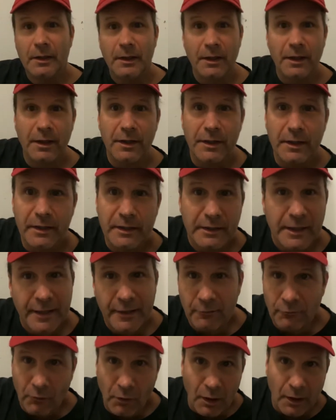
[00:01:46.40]
In the
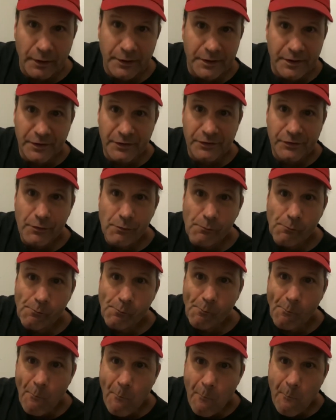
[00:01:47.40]
Canadian Rockies,
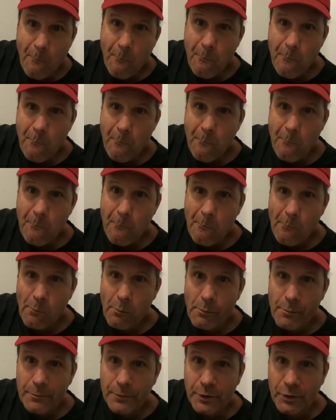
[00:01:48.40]

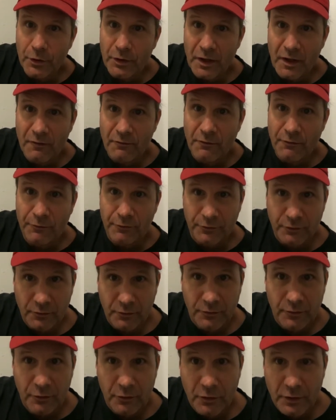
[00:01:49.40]
you're gonna
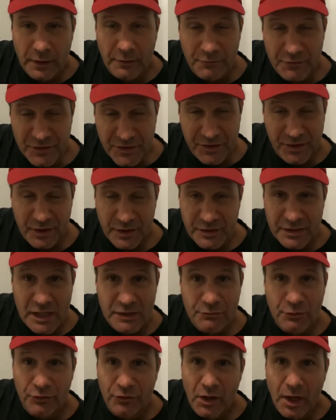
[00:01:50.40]
have a
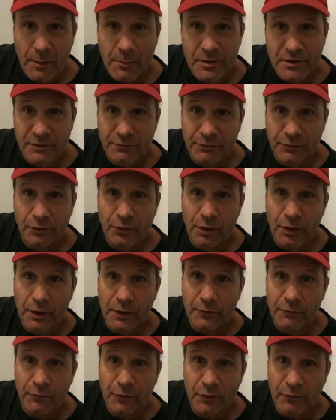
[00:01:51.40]
successful time as a
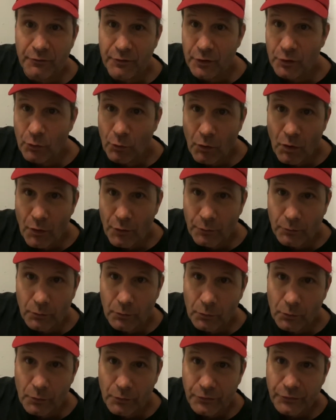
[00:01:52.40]
photographer if you know all the
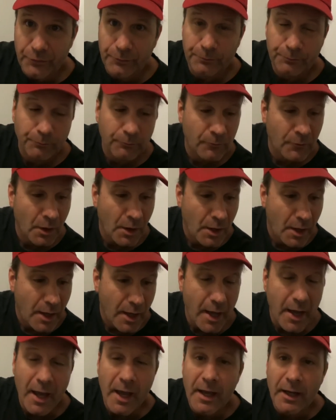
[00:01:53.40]
rules.
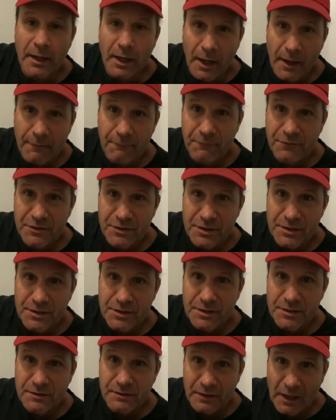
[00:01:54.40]
And
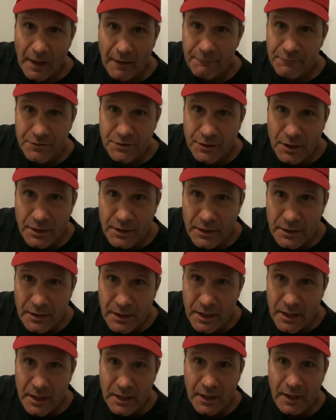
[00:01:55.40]
I've studied
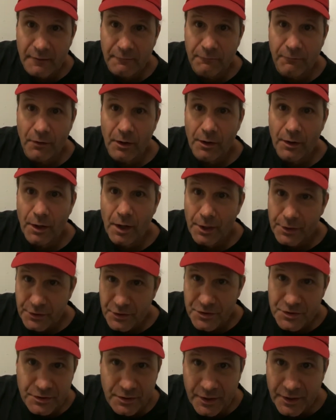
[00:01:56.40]
and I've
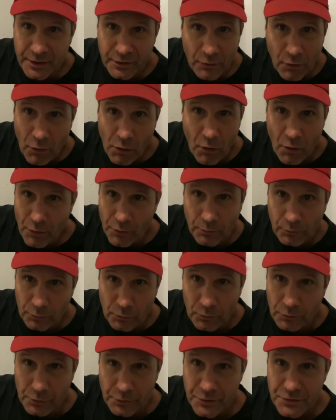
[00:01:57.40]
understudied all the
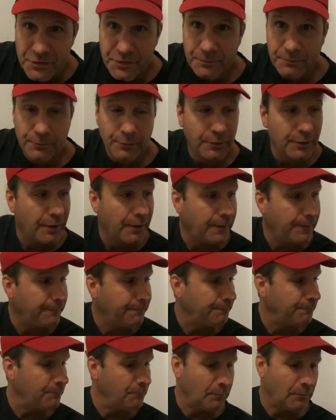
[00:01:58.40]
rulers, okay?
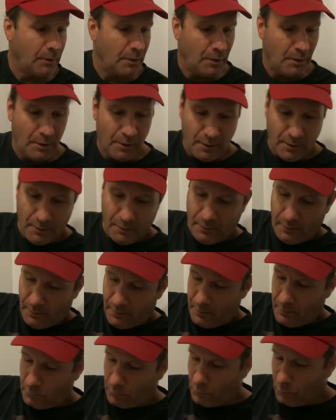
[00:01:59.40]

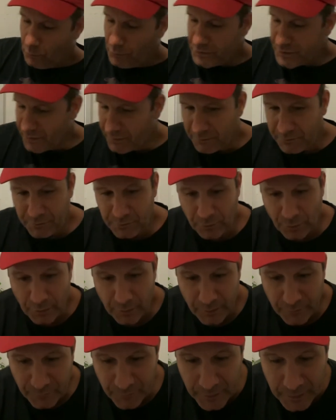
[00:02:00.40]
The rules of
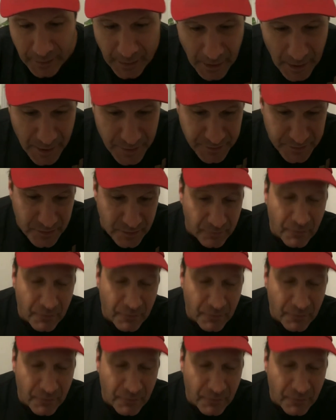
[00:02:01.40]
photography as